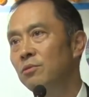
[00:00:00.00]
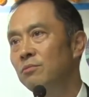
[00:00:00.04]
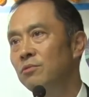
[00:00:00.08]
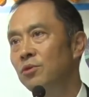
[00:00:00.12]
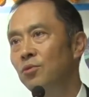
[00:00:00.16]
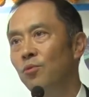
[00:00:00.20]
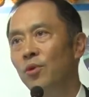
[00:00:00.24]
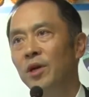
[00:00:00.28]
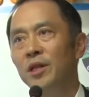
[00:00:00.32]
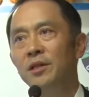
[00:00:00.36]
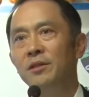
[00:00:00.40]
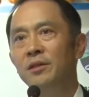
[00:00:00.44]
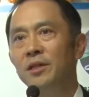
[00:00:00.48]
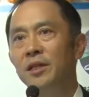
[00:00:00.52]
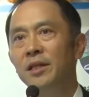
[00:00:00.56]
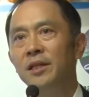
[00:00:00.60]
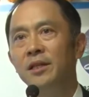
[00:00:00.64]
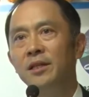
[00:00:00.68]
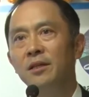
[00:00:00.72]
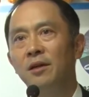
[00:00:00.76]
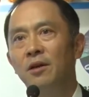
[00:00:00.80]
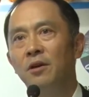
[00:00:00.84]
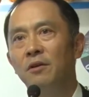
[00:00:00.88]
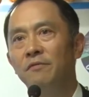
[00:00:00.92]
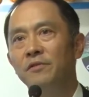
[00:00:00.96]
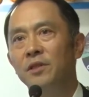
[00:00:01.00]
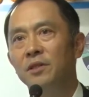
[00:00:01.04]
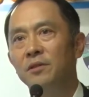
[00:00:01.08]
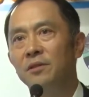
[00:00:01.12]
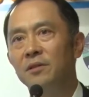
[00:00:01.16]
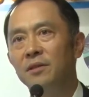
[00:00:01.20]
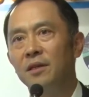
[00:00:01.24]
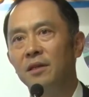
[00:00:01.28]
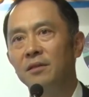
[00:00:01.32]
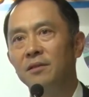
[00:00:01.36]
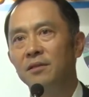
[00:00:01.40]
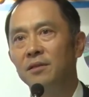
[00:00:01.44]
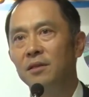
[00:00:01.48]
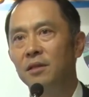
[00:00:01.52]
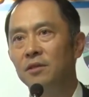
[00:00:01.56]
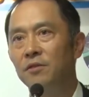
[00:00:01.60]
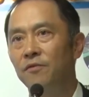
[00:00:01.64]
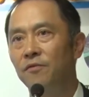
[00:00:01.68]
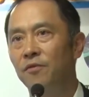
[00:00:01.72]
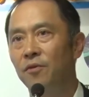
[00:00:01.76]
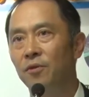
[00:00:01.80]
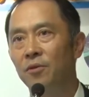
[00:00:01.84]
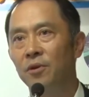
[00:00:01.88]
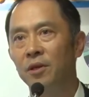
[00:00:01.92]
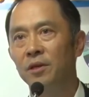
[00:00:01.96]
20 of the success
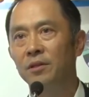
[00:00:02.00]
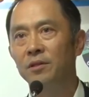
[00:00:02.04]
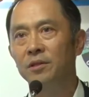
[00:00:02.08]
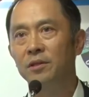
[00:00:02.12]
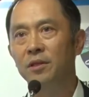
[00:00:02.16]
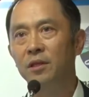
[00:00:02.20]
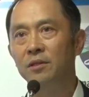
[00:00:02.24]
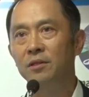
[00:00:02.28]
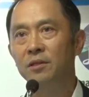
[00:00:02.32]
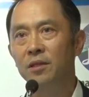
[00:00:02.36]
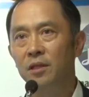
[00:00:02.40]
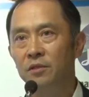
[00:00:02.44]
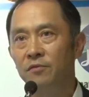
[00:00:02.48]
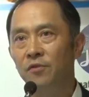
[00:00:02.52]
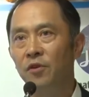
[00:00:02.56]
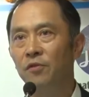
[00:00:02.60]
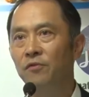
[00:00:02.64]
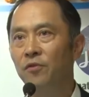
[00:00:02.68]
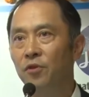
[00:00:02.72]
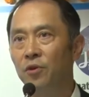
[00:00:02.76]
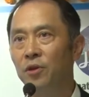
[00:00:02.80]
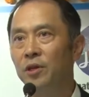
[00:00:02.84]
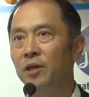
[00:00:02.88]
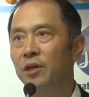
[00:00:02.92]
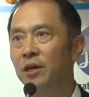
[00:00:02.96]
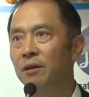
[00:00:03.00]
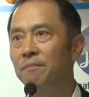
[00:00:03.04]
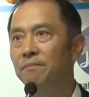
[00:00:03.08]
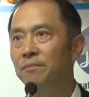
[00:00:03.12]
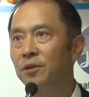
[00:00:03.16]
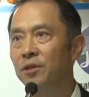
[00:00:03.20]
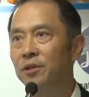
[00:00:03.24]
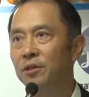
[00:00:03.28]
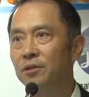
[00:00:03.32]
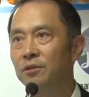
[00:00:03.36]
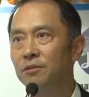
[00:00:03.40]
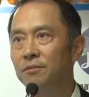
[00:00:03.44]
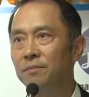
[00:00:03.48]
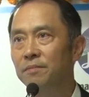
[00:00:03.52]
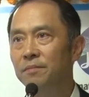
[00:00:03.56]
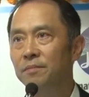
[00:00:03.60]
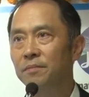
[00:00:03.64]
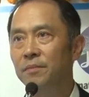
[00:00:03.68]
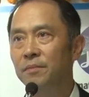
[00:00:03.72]
foreign, successful foreign companies.